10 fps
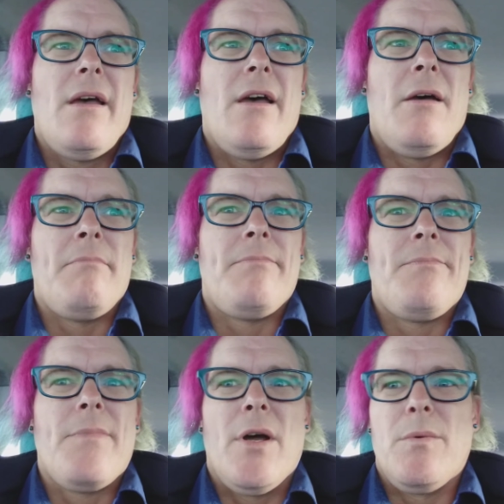
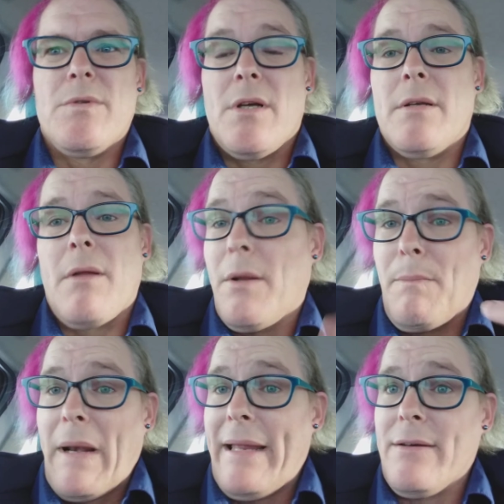I
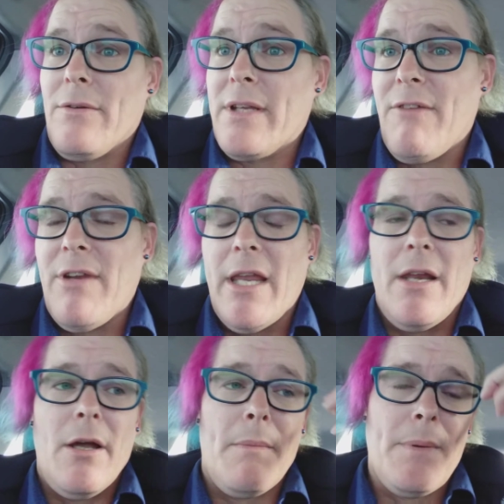planned on giving
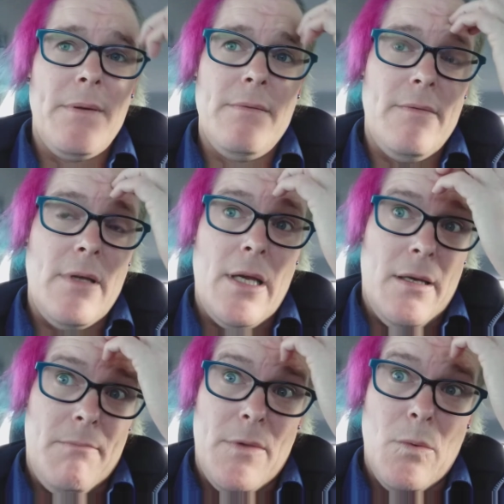it up
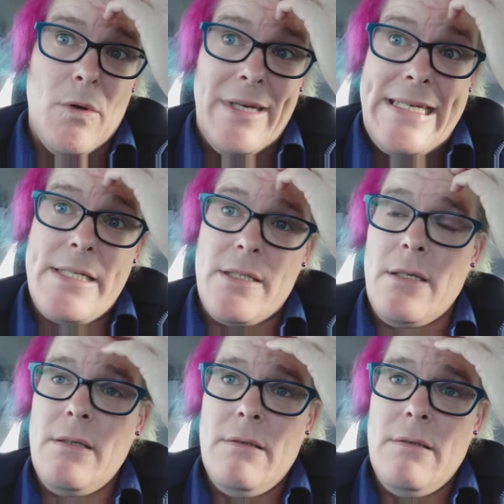the one Easter,